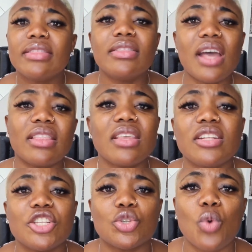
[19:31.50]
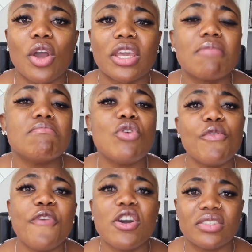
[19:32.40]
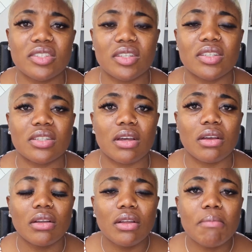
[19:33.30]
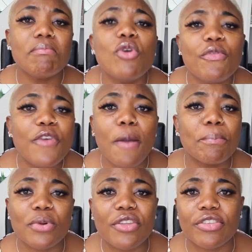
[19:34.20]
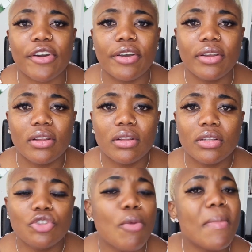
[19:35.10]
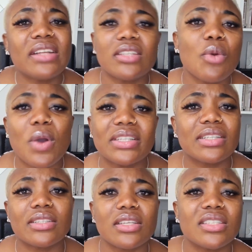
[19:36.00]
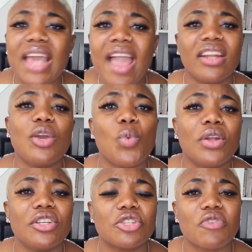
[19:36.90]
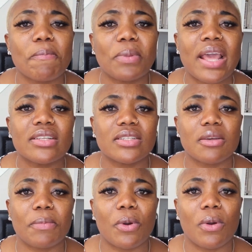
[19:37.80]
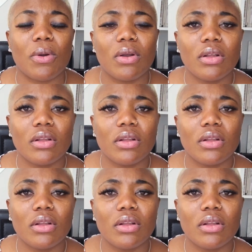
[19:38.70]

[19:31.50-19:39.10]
nothing is working. Move on, sister. Move on, brother. No matter what it is, anyone is replaceable.